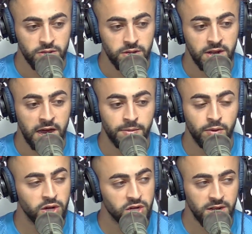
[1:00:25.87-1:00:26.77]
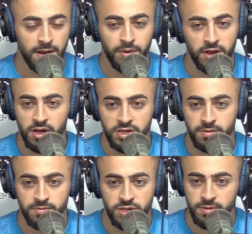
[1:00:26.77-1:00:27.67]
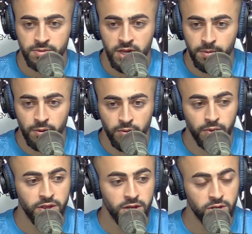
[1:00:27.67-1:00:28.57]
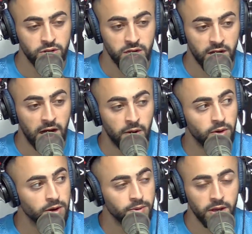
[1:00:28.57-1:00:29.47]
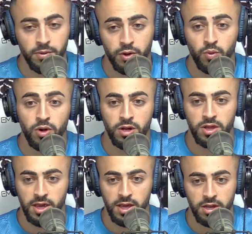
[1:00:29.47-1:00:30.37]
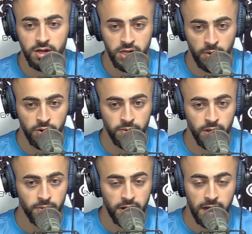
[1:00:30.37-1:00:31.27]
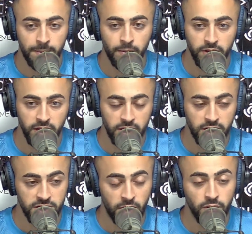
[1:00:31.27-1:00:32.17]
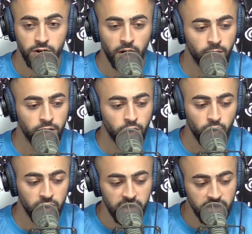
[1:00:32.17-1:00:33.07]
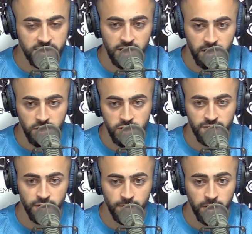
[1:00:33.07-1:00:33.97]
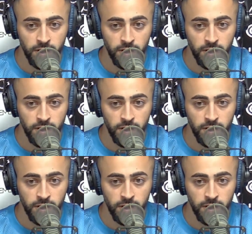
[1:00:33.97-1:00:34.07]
an admiration, not because I'm some type of, but there's like, I want to be able to work like he does. I want to be able to operate like he does. I want to know where he gets that energy from, right?